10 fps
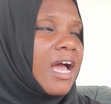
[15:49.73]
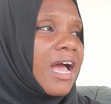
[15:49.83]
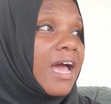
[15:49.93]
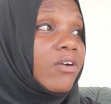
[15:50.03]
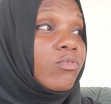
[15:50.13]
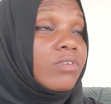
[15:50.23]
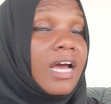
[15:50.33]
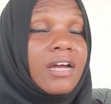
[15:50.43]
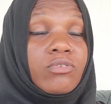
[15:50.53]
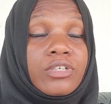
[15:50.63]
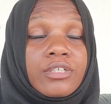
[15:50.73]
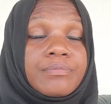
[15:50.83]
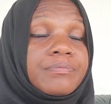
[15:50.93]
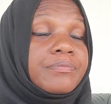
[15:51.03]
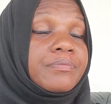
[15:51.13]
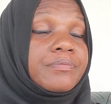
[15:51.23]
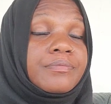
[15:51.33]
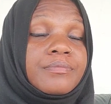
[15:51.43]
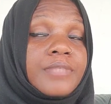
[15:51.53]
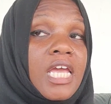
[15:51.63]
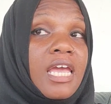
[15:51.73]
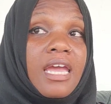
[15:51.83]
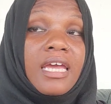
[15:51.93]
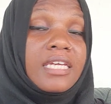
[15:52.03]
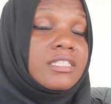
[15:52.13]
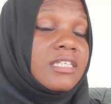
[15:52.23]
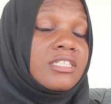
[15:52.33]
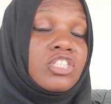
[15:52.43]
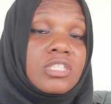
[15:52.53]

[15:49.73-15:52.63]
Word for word: I don't I don't know. It's it's